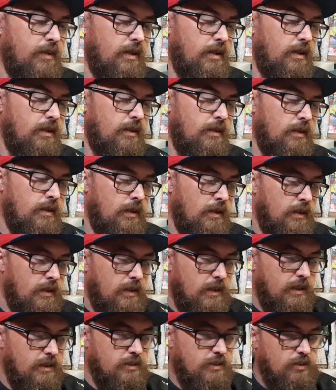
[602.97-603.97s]
know,
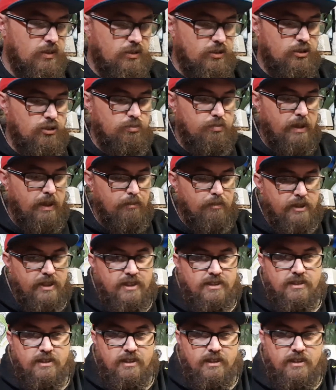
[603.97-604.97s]
it's not too bad. But
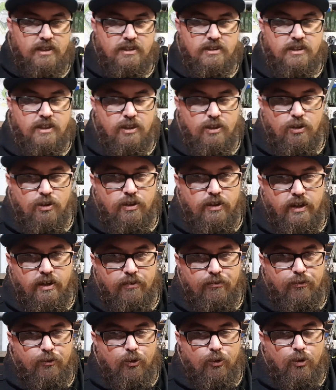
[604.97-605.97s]
these are the things that you're looking
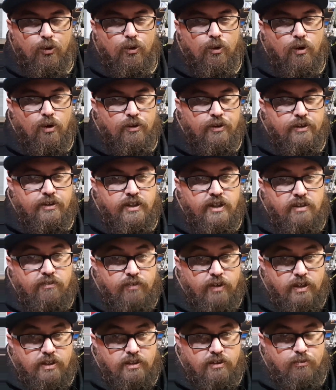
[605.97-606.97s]
out for on a
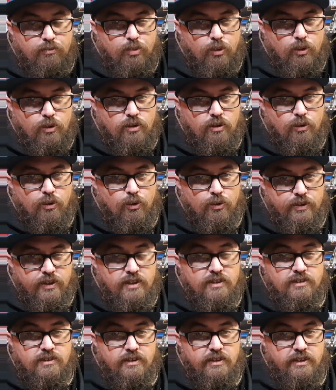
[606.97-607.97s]
defective book, or
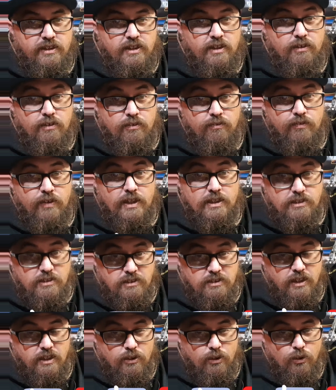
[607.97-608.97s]
these are the
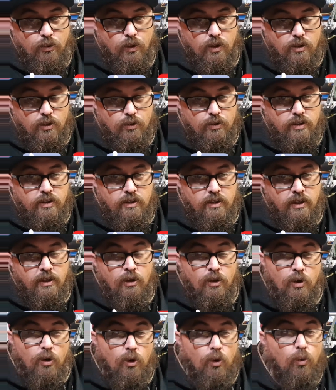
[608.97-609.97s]
defects that you are looking at,
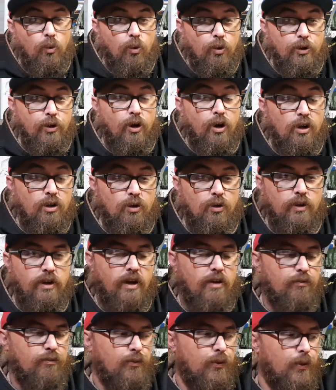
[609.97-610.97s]
or what I look
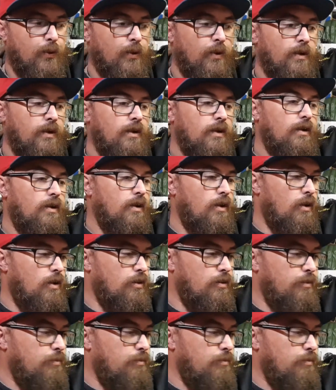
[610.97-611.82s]
out for on